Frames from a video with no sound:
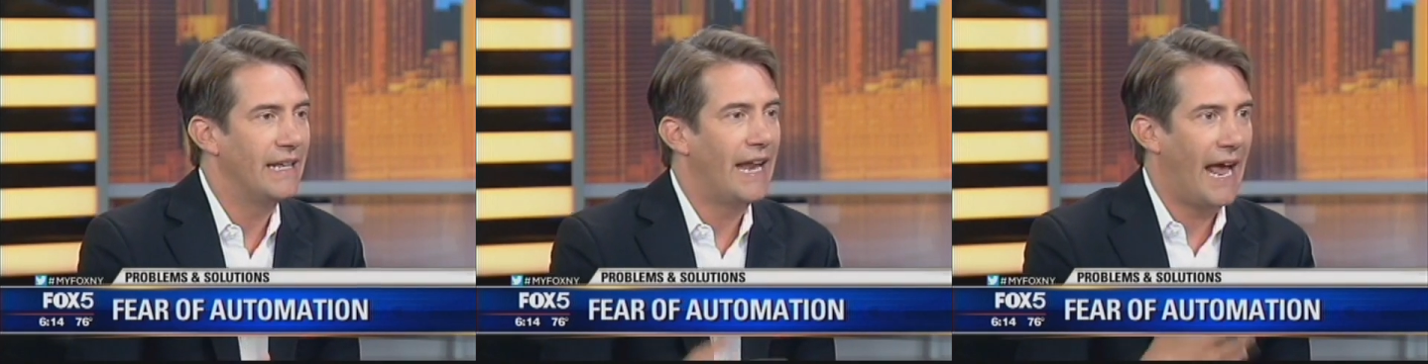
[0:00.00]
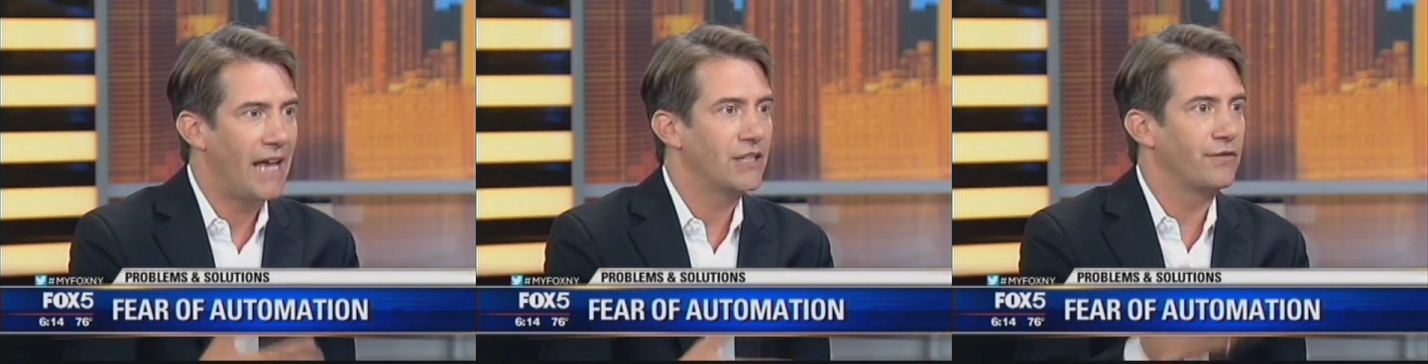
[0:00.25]
then
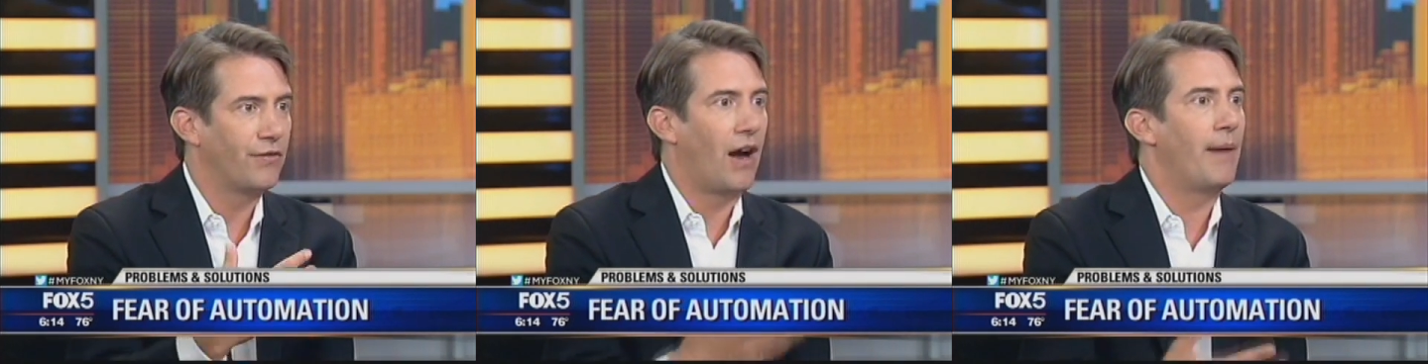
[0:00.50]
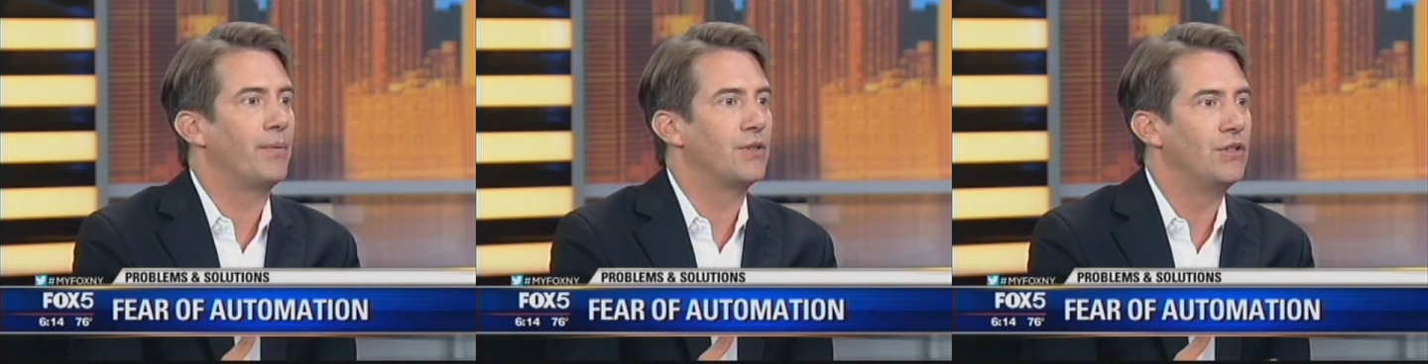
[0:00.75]
ask for
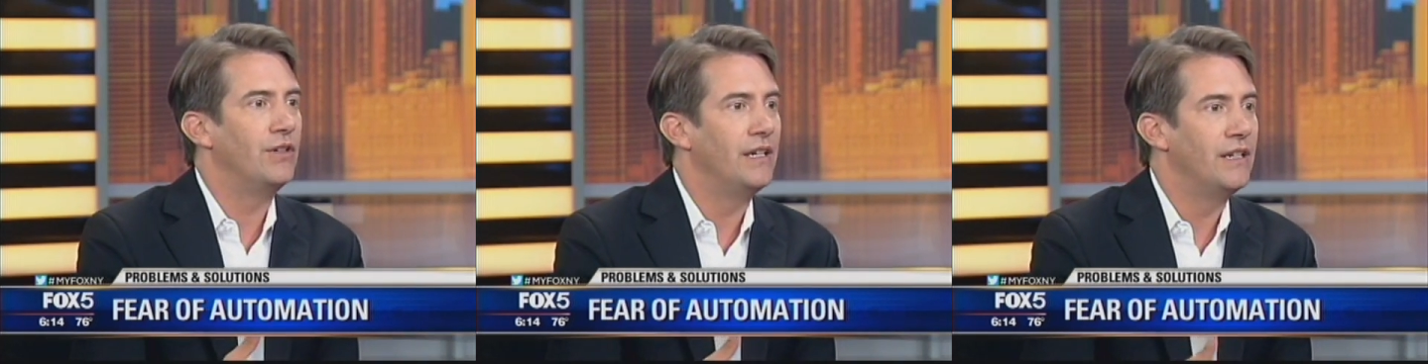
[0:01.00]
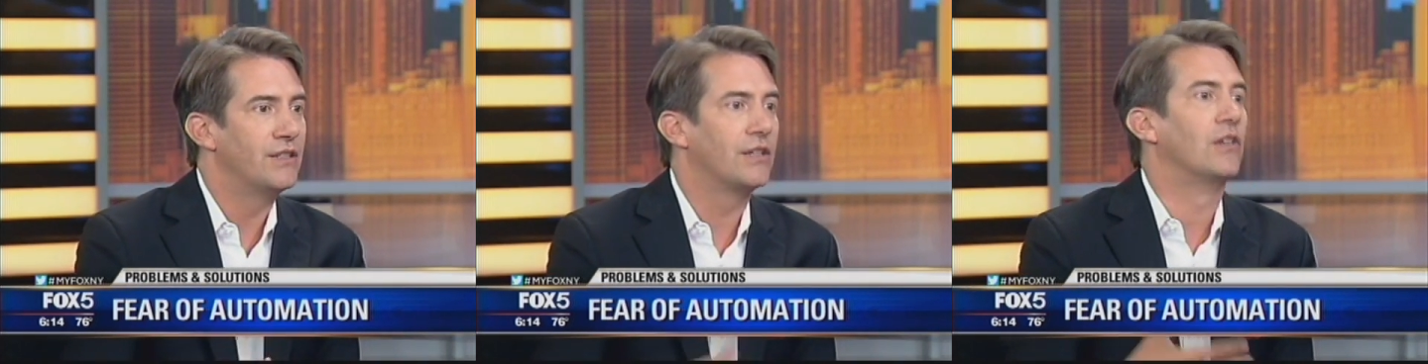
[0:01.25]

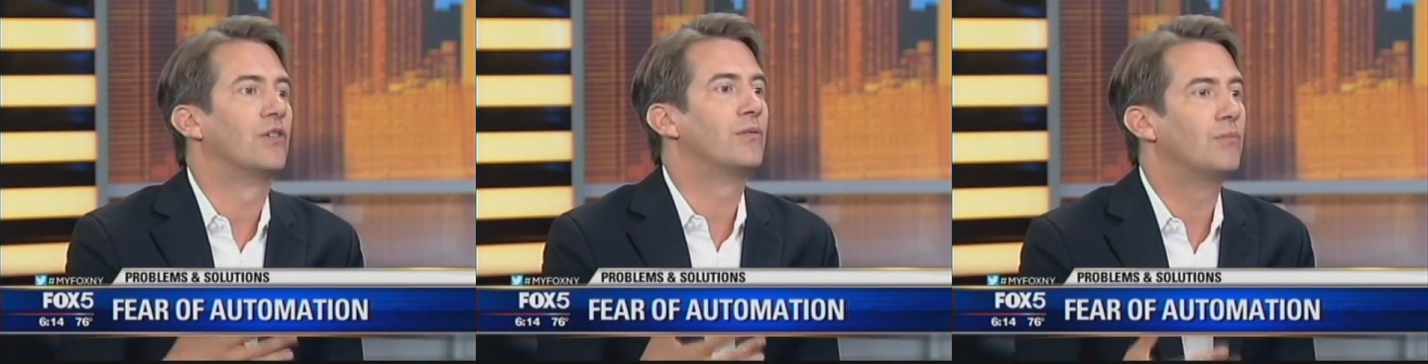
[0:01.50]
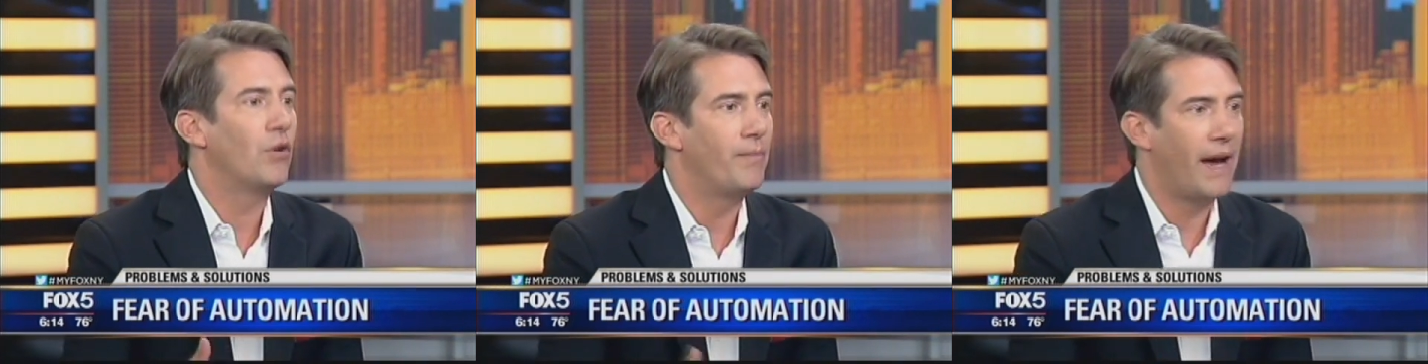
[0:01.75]
opportunities to
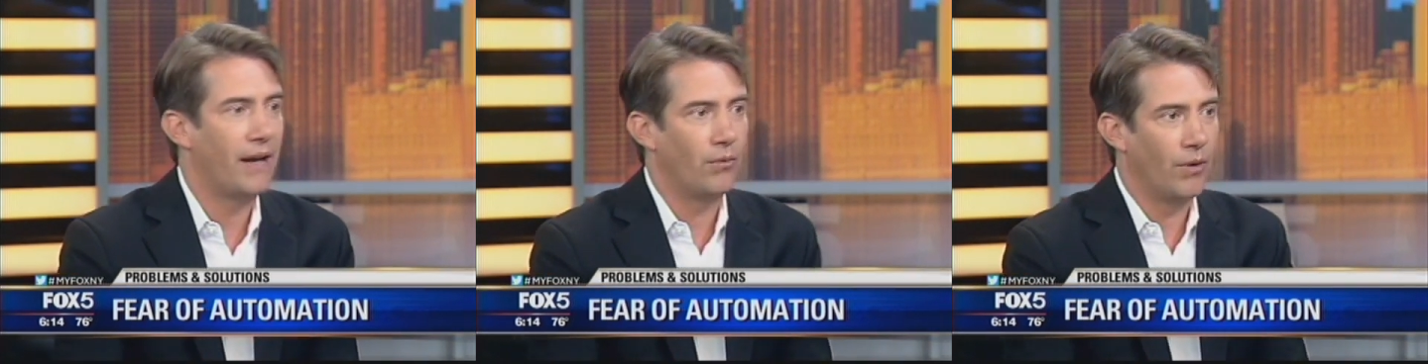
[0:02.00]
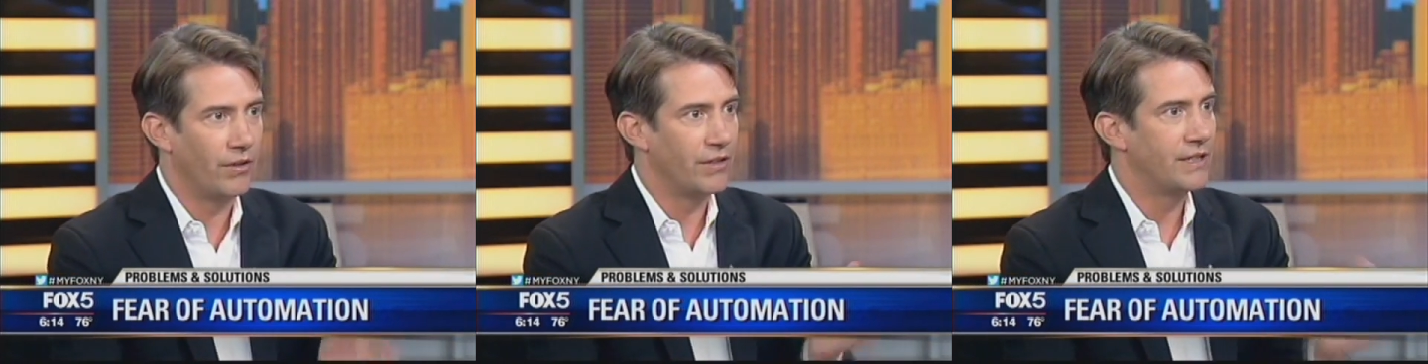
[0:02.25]
learn more about it,
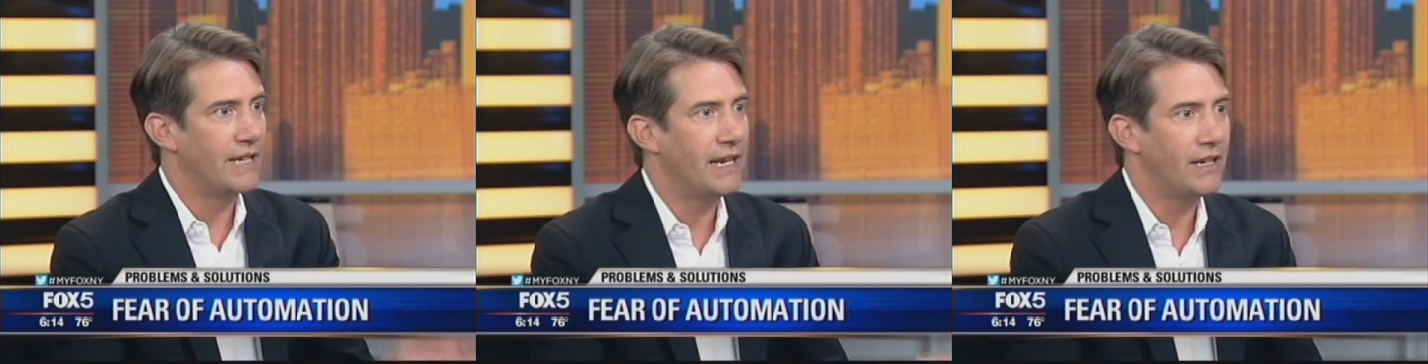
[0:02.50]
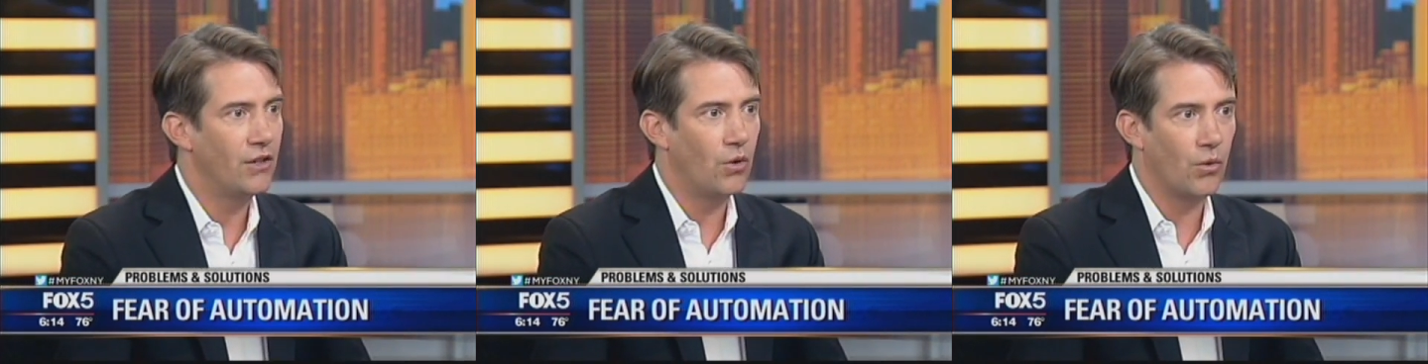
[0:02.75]
whether it's
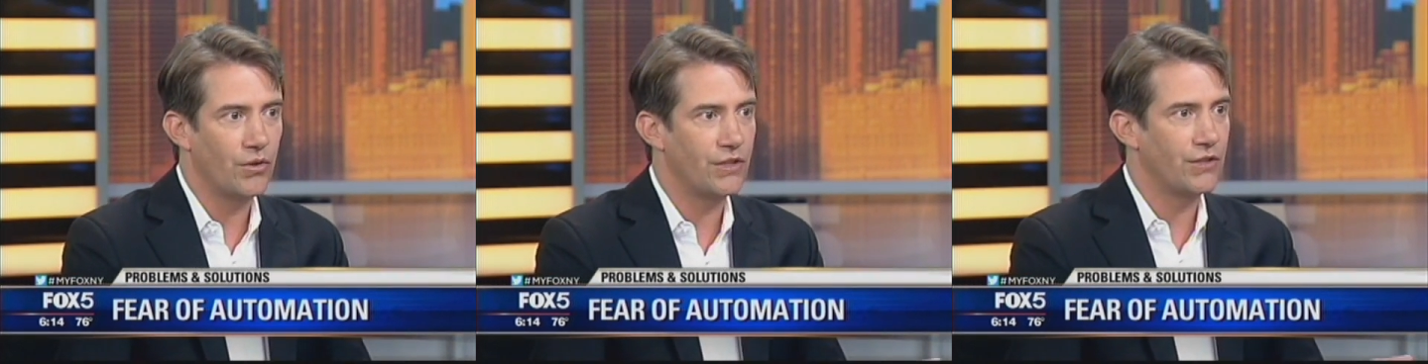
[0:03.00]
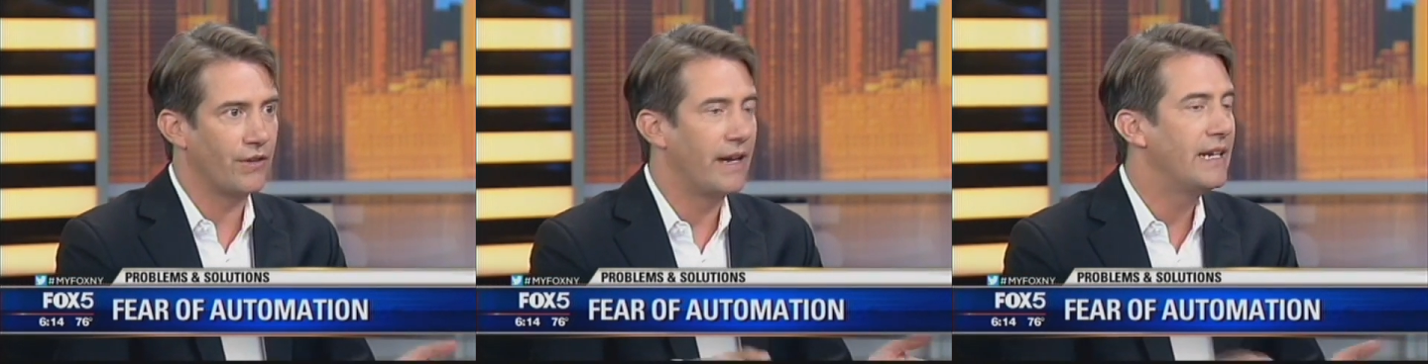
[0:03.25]
taking
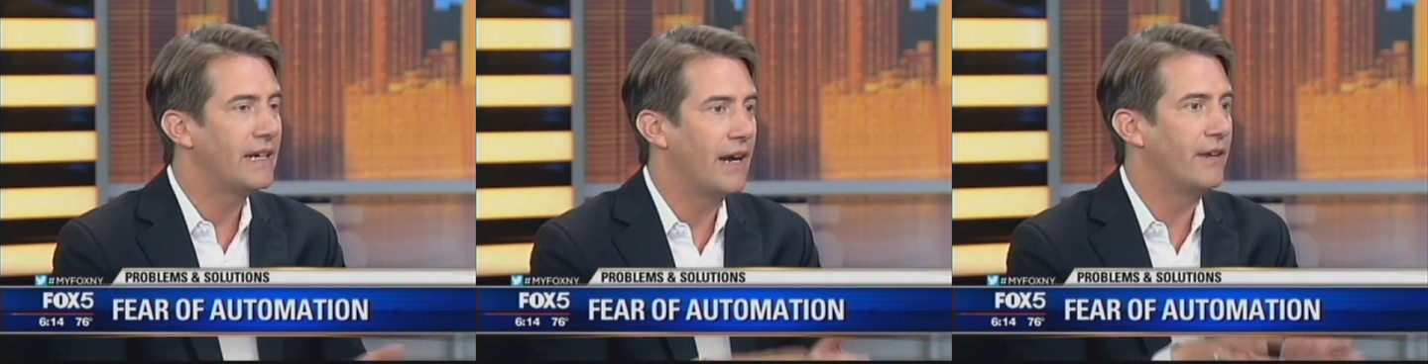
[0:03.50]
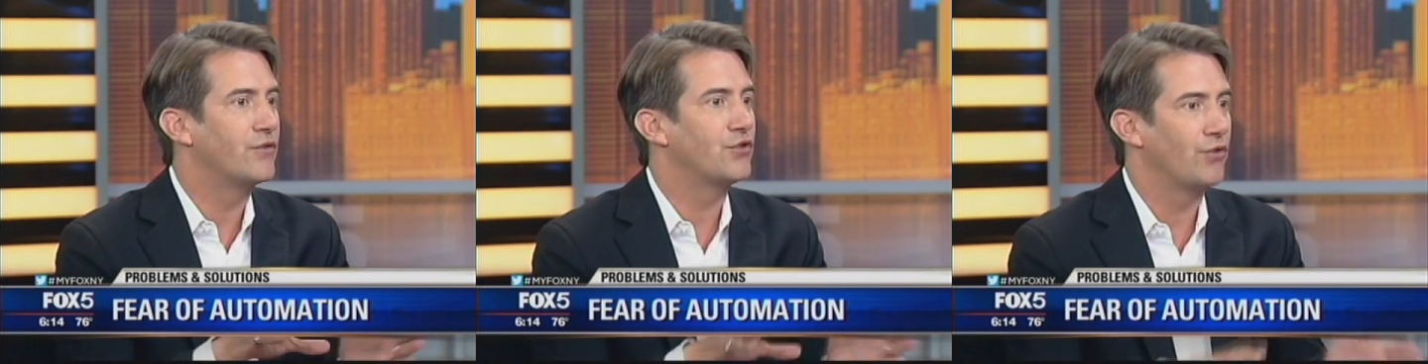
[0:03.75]
courses or any
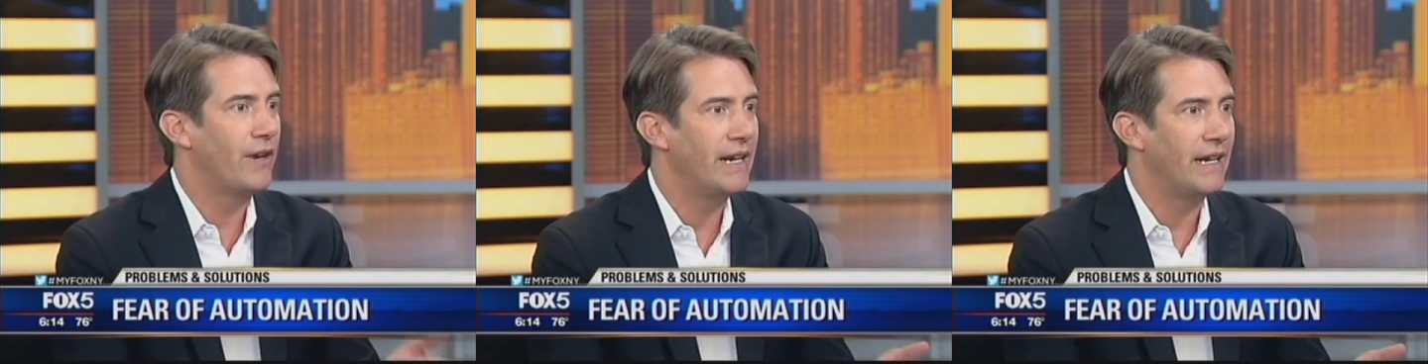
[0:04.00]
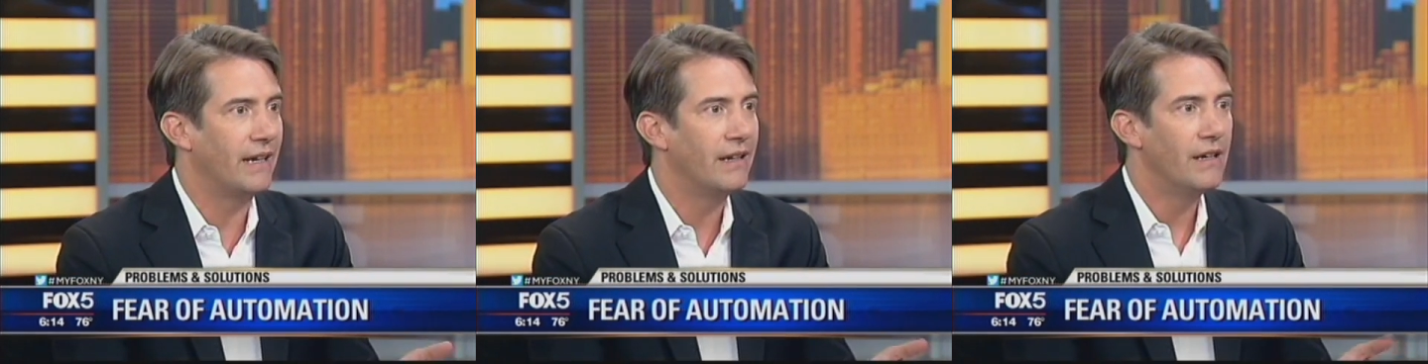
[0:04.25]
kind of training.